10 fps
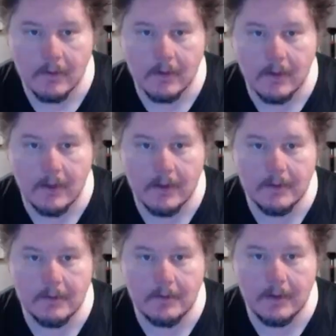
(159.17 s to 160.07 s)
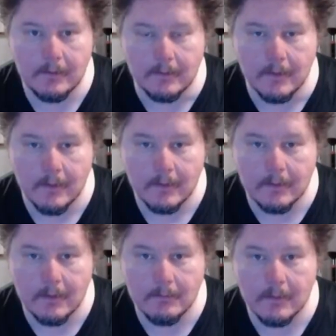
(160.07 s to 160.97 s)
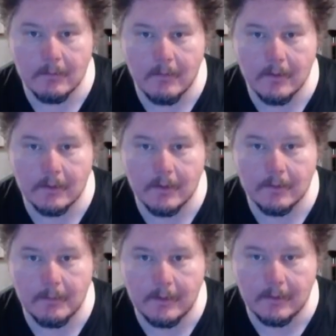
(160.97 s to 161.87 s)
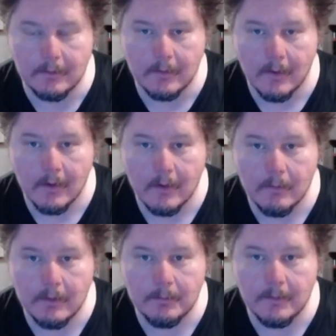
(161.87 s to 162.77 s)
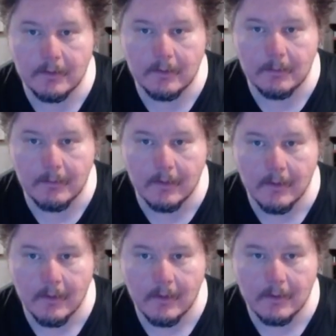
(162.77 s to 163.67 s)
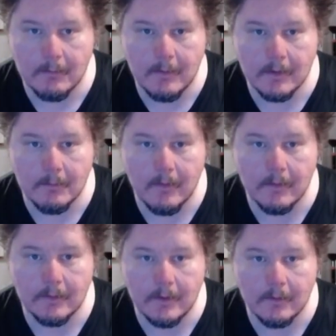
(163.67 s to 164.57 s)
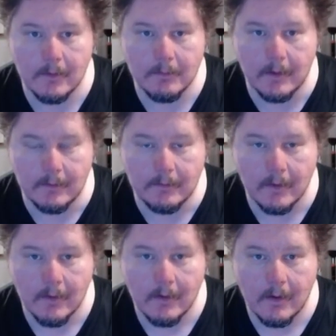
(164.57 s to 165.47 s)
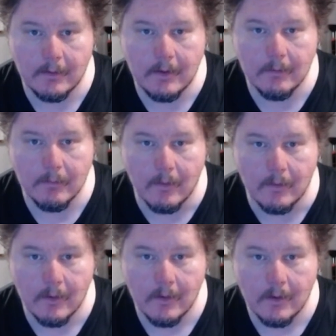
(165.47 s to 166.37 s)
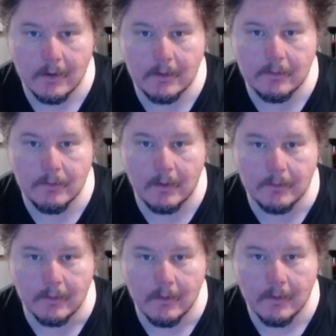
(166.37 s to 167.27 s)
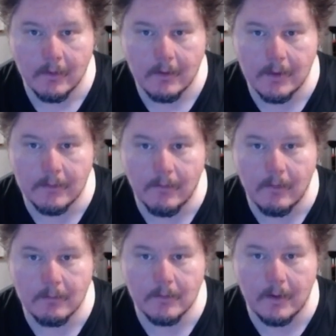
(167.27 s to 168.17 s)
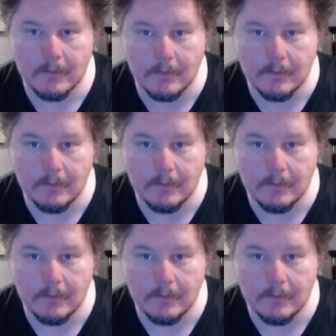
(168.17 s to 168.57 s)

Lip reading: In addition, the number of molecule species which participate in the metabolic cycle plays a key role in the structure of the formed clusters.